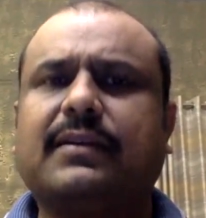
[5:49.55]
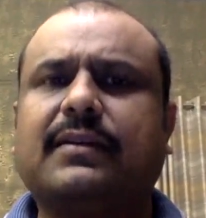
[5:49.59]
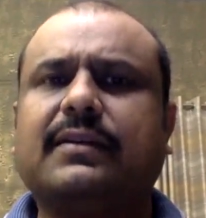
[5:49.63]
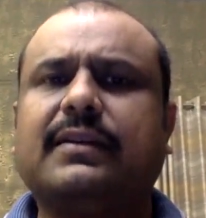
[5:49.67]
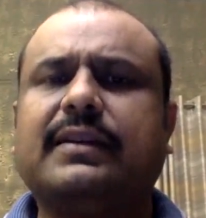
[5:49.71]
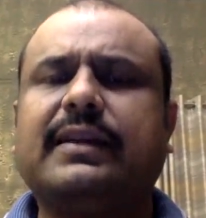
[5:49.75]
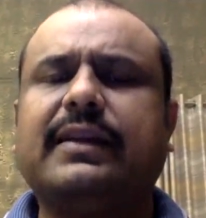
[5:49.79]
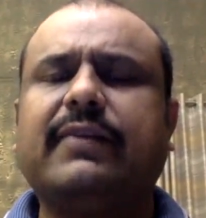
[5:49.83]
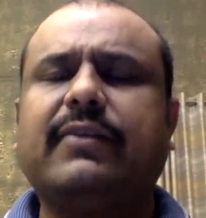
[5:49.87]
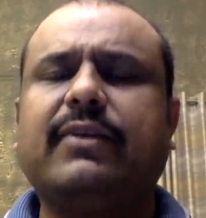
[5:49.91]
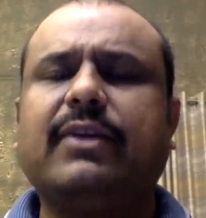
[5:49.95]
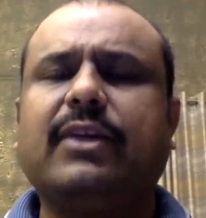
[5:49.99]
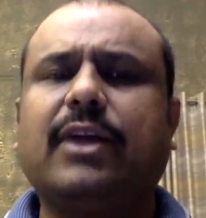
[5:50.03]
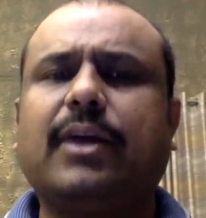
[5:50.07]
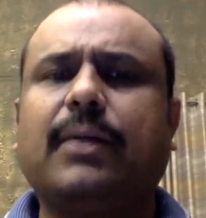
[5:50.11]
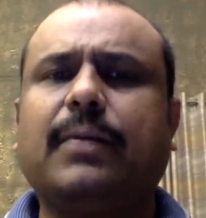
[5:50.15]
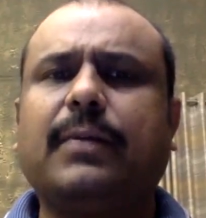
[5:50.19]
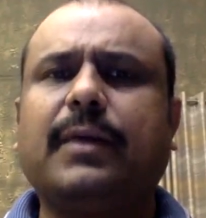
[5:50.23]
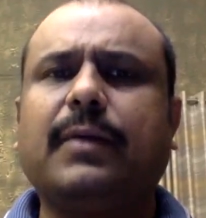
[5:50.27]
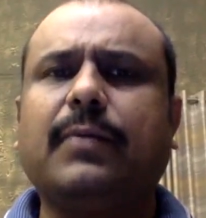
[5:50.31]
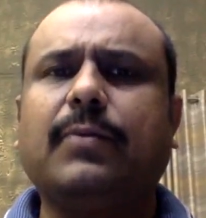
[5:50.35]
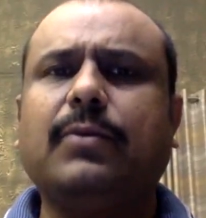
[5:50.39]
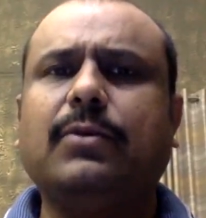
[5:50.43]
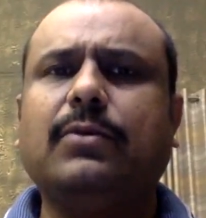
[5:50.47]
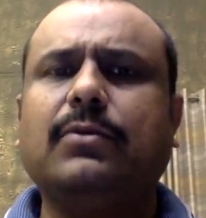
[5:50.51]
They will not be
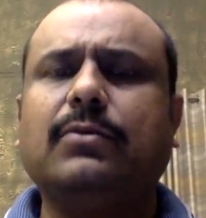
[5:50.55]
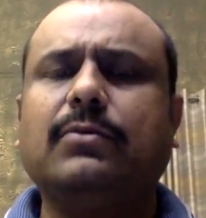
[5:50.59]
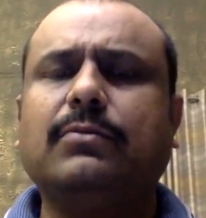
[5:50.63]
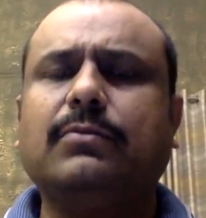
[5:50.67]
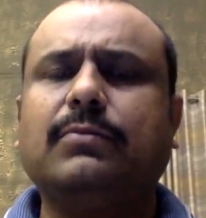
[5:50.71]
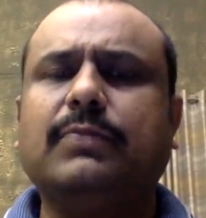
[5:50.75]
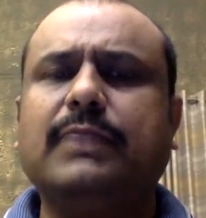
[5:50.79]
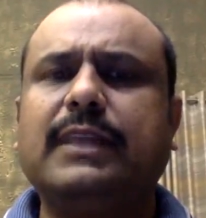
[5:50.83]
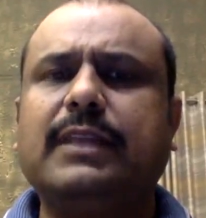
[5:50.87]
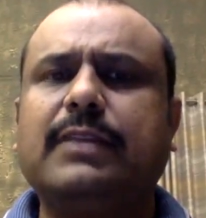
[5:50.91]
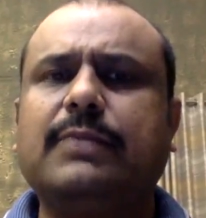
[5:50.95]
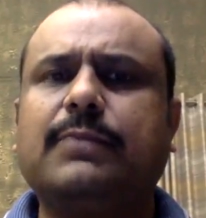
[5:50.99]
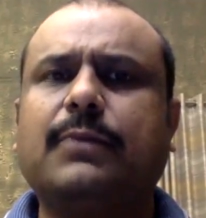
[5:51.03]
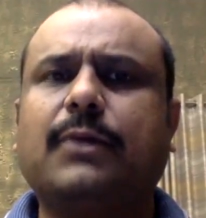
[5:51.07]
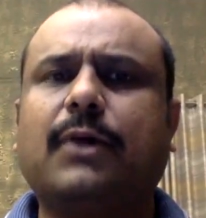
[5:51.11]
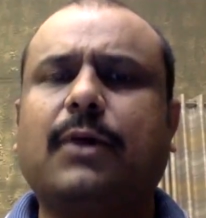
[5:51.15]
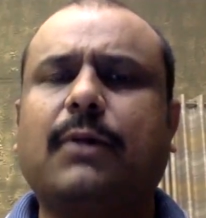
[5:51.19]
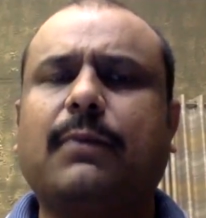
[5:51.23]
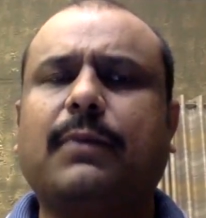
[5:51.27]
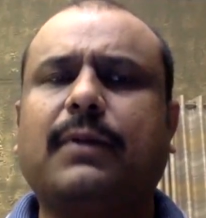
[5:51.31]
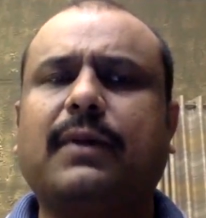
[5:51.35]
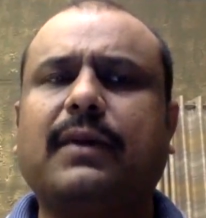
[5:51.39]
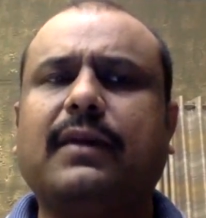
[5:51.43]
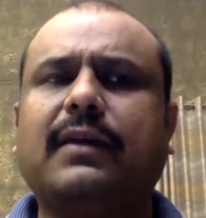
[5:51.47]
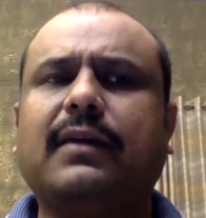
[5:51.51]
able to breathe
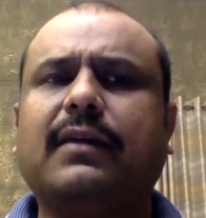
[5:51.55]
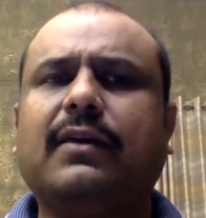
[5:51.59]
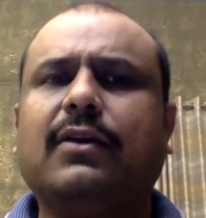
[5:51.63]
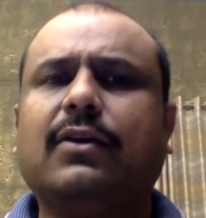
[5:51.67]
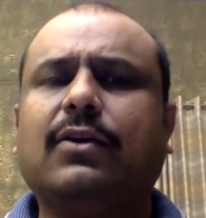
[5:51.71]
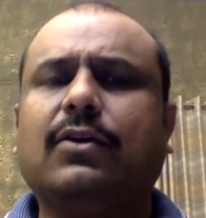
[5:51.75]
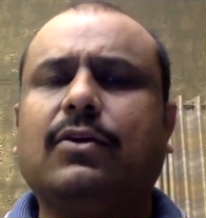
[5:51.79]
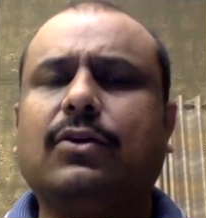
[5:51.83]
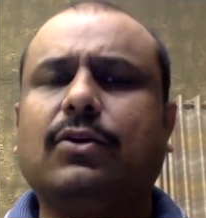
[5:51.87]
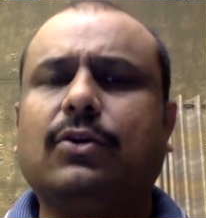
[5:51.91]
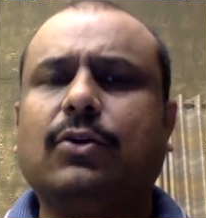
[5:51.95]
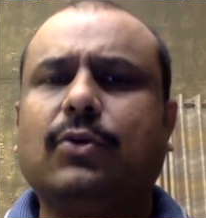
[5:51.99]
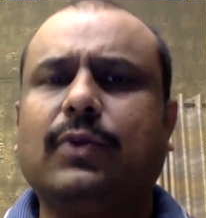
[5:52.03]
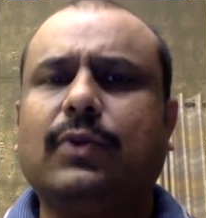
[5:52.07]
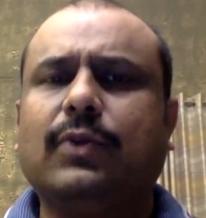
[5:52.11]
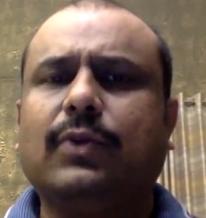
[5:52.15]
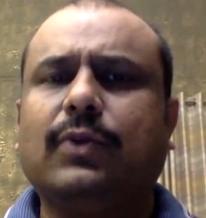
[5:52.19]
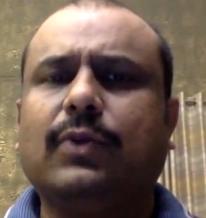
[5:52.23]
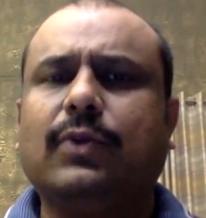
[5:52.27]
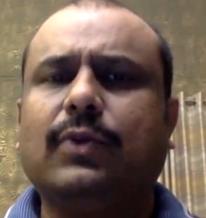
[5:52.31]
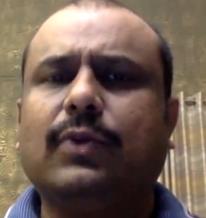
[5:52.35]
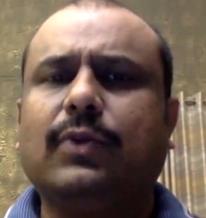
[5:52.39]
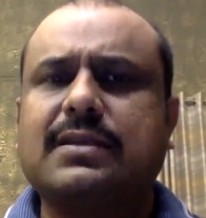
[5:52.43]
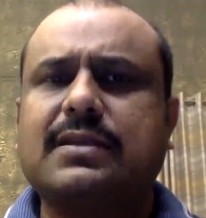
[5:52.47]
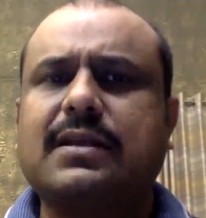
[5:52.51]
properly during
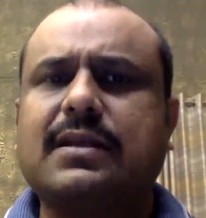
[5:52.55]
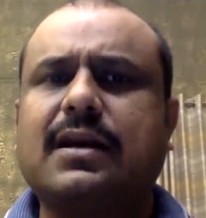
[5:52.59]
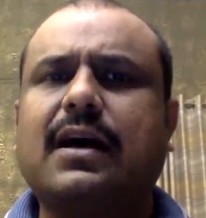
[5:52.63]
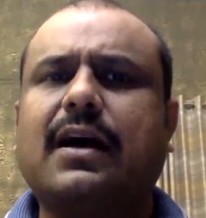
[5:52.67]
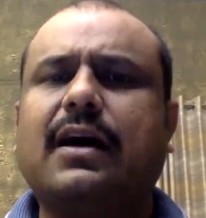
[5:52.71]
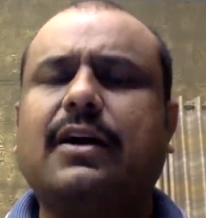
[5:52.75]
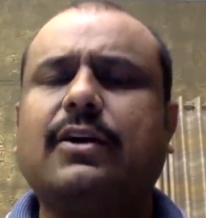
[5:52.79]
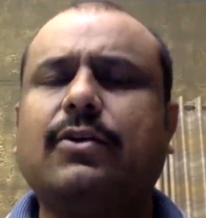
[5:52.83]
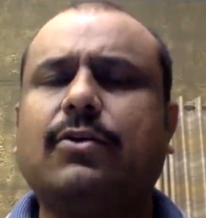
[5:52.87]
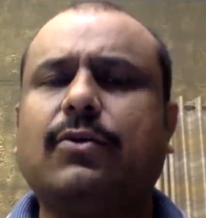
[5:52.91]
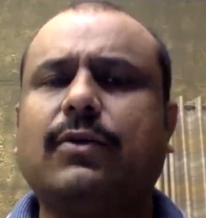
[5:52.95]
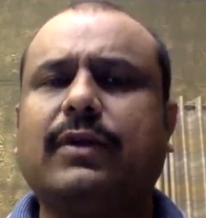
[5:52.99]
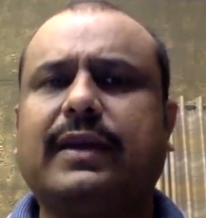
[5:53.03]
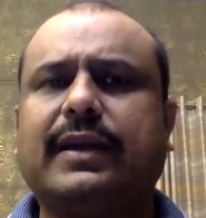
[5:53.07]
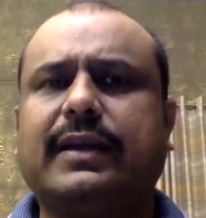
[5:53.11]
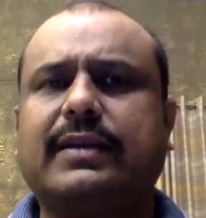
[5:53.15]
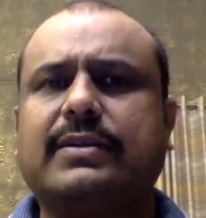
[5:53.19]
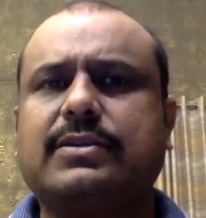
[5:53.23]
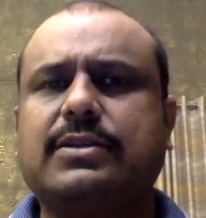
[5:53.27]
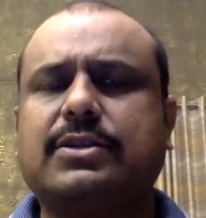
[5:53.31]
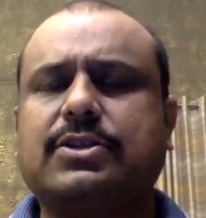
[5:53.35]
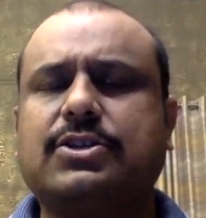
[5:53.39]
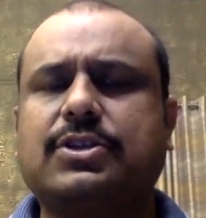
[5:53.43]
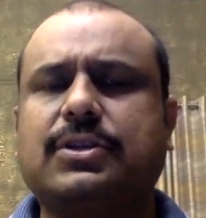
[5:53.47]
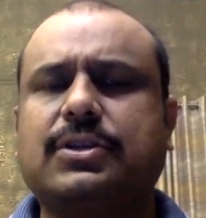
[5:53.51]
rest or during
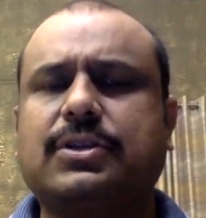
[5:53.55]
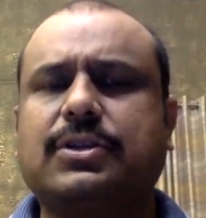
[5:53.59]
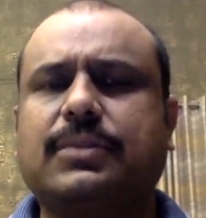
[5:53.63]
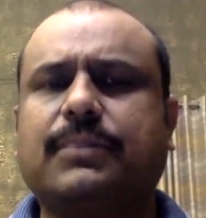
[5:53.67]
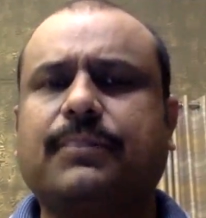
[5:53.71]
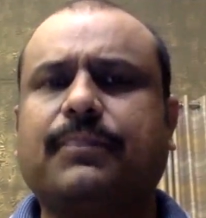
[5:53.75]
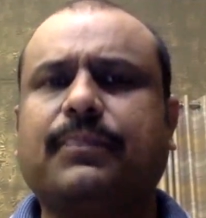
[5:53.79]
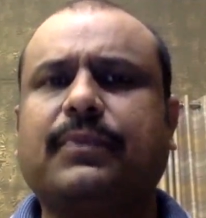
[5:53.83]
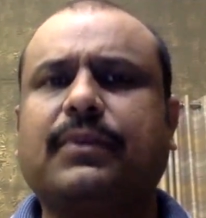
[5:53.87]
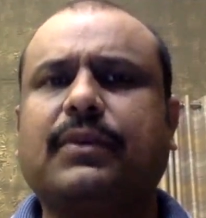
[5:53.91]
exertion.